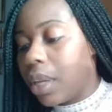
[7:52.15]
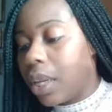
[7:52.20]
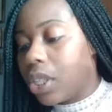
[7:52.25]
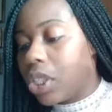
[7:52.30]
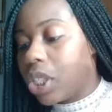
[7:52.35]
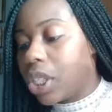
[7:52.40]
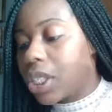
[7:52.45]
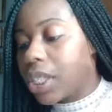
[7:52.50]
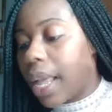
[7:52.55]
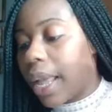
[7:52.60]

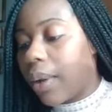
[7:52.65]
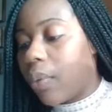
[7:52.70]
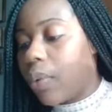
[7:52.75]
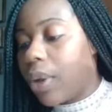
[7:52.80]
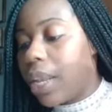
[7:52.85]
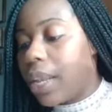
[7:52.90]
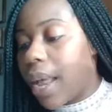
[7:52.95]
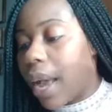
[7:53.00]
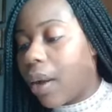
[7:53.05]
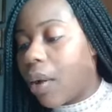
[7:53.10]
Just like
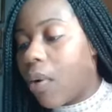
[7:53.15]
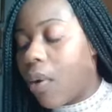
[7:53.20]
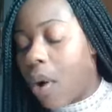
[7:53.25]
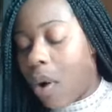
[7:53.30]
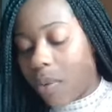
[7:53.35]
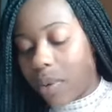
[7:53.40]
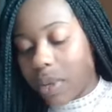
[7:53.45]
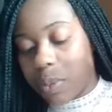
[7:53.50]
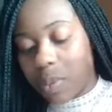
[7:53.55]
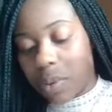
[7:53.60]
we not going to
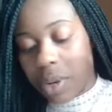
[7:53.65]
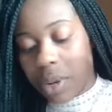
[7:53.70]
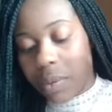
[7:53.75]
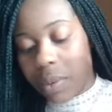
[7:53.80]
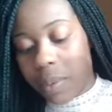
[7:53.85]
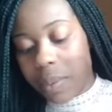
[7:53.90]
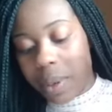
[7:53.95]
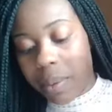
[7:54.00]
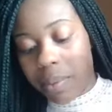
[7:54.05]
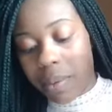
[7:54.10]
always put up
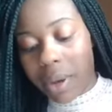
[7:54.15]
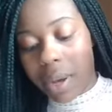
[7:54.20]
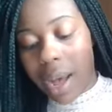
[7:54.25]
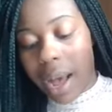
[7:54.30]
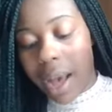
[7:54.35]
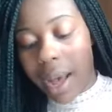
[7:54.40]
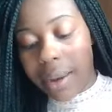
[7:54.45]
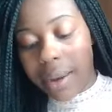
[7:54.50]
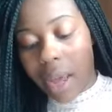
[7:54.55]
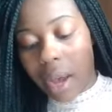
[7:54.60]
with people,
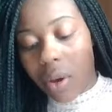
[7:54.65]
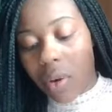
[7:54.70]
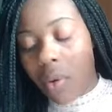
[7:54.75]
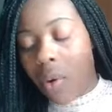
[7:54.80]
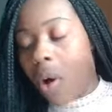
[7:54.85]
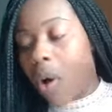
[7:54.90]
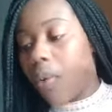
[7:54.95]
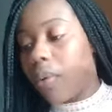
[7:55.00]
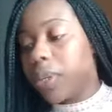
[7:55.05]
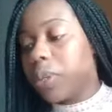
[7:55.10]
God not going to
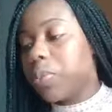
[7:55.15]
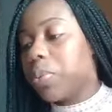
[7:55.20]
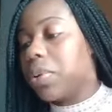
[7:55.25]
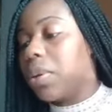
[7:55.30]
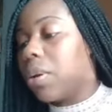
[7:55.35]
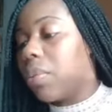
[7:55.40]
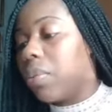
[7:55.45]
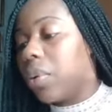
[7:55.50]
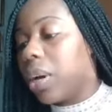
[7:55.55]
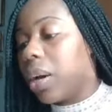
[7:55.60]
always put
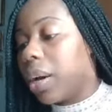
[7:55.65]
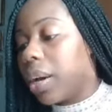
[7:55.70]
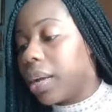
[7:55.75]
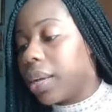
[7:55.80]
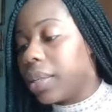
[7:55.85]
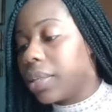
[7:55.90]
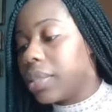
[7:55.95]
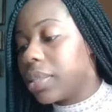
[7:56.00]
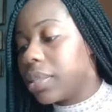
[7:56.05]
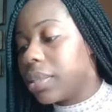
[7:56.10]
up with
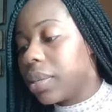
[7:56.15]
us.